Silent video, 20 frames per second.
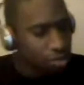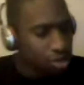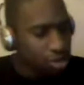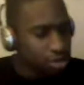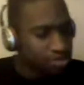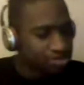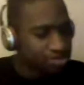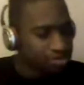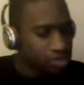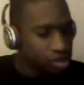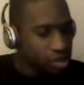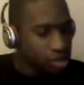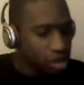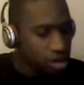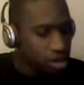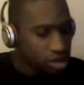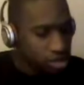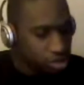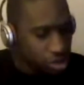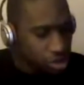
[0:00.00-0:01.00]
Batwing.
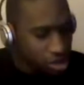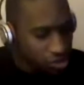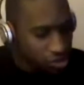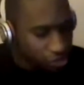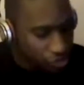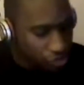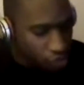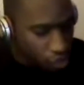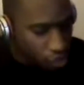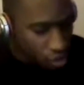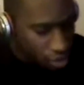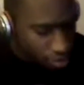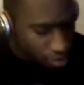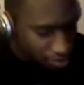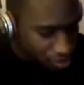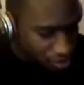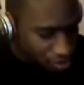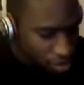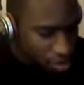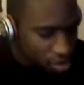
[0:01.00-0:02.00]
Top speed
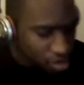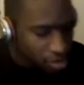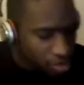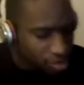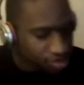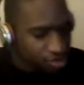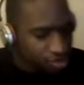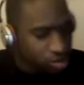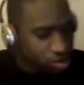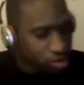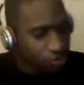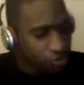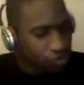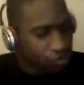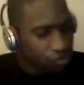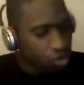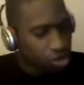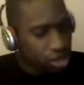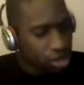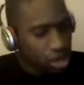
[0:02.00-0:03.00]

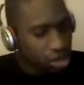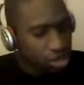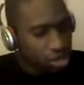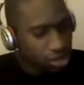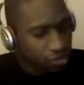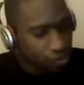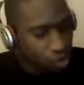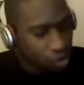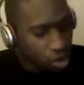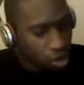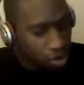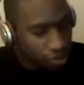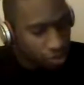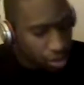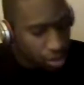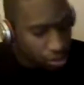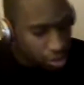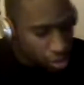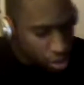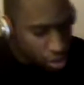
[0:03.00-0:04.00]

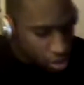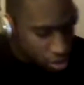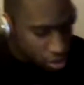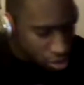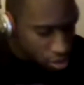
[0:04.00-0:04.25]
4,400